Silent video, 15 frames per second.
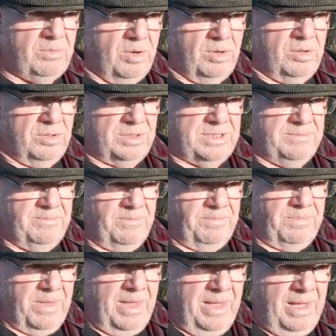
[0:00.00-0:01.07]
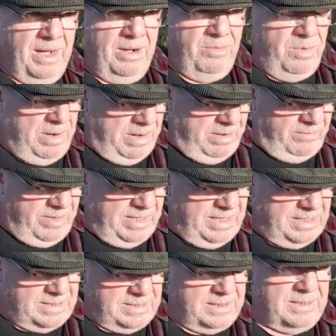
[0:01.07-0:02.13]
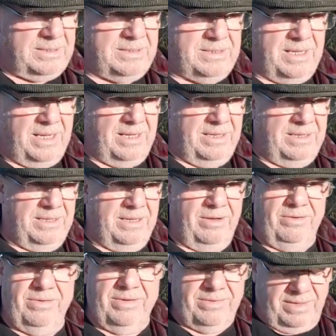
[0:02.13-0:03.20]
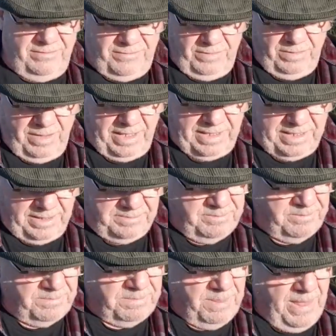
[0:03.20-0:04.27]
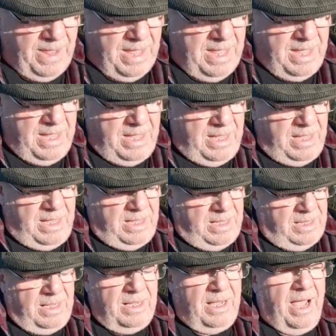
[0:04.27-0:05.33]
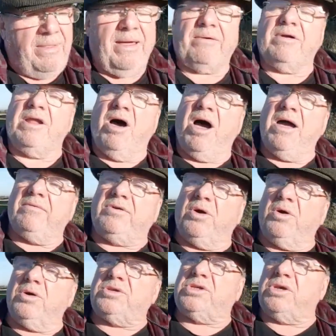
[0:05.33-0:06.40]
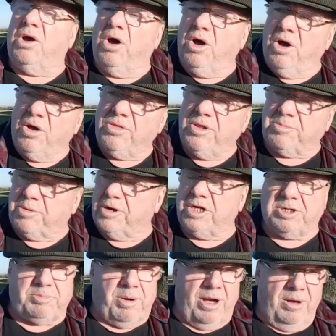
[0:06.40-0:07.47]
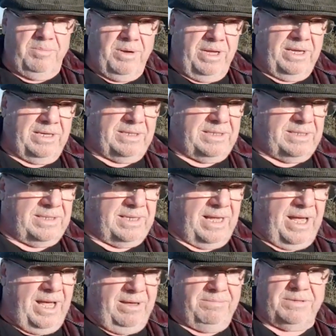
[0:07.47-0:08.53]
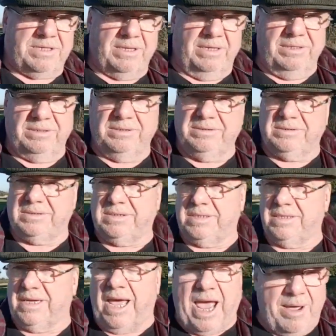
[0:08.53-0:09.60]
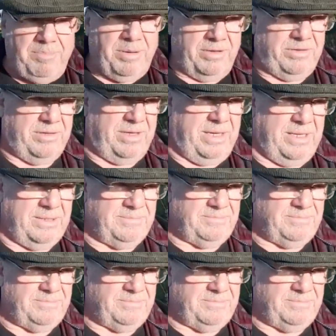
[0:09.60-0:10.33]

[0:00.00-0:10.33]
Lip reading: wars wherever it is that they feel like it. And they rely, of course, on the British public's absolute apathy.